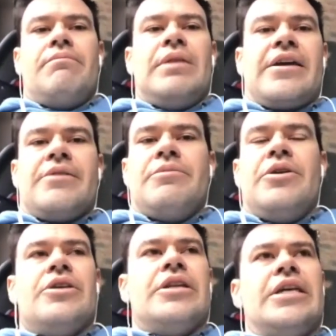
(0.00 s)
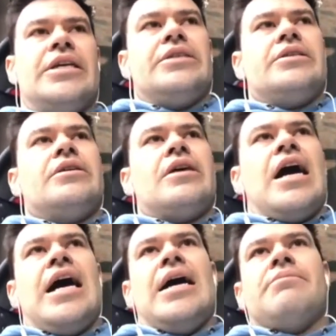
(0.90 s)
Black communities,
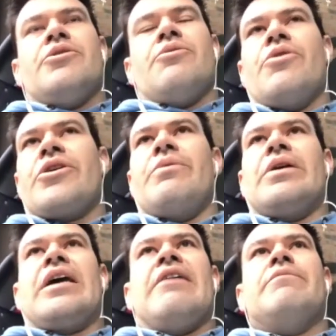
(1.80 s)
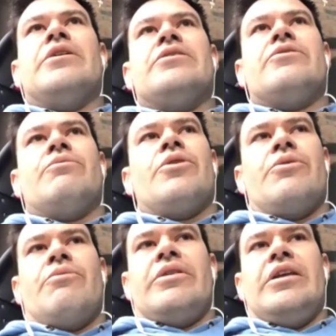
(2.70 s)
to working with governments, to
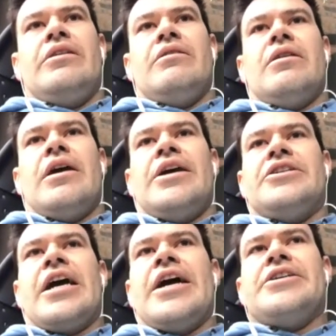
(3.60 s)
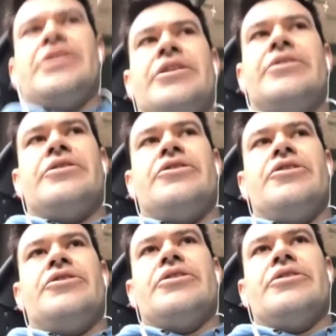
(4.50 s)
working within education
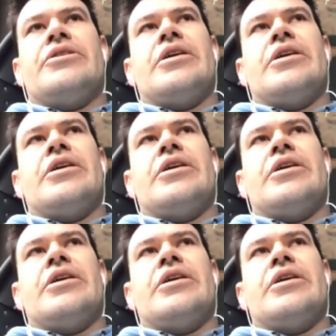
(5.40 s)
institutions.